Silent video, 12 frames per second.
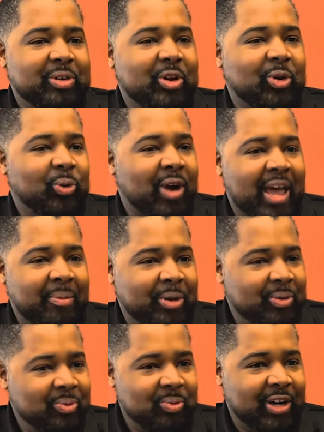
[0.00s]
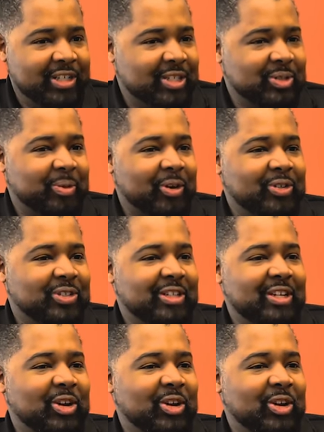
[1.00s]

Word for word: you know, rabid racist person,